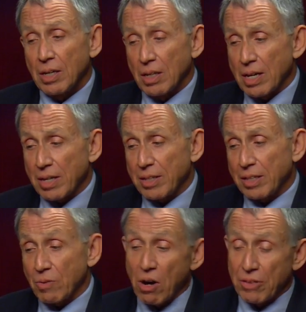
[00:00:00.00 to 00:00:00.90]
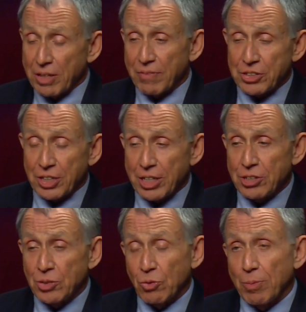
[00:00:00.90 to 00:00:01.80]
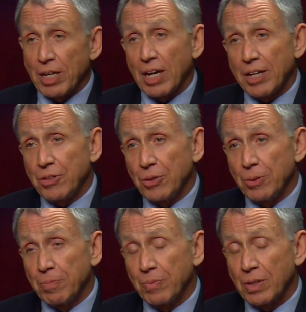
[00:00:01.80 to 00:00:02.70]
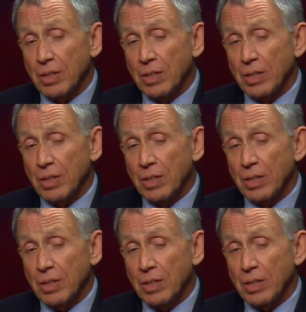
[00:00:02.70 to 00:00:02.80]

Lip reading: All the investigations were behind you.